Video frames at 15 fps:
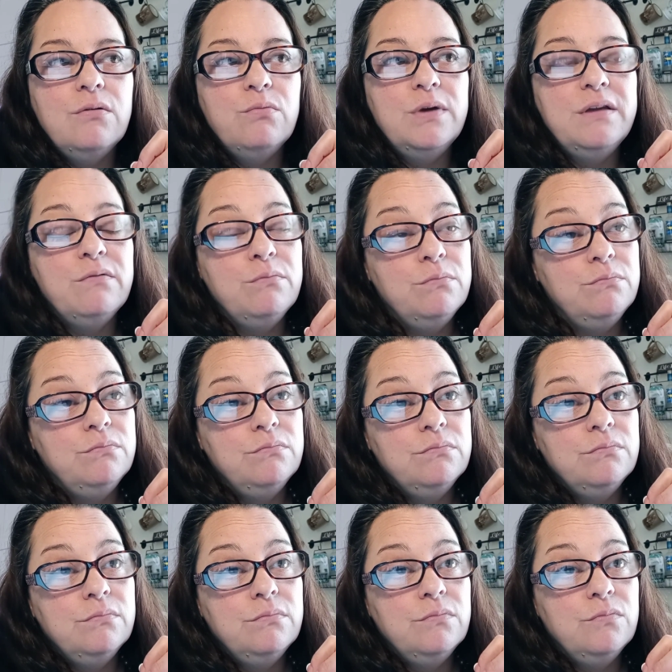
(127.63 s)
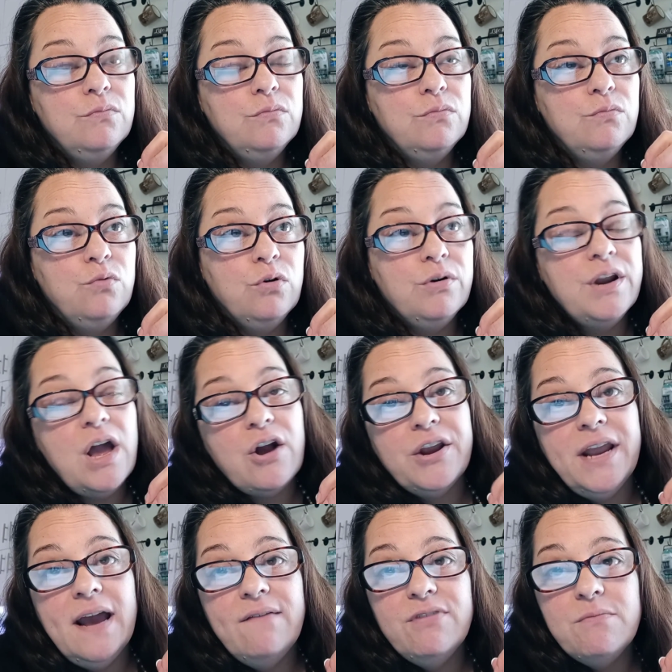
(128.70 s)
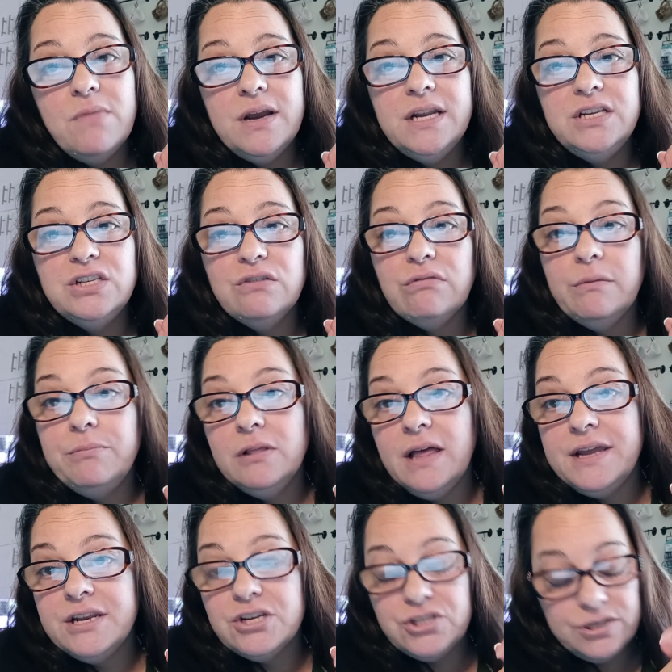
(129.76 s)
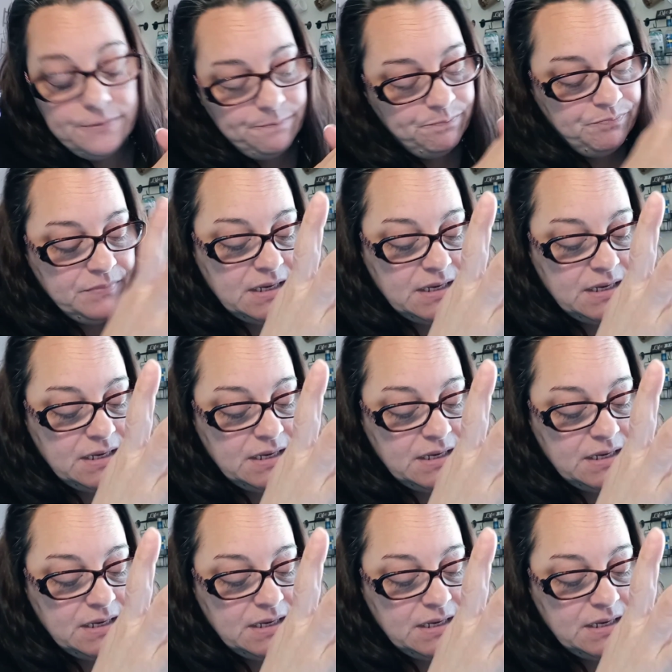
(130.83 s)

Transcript: we're not going to have the money to replenish.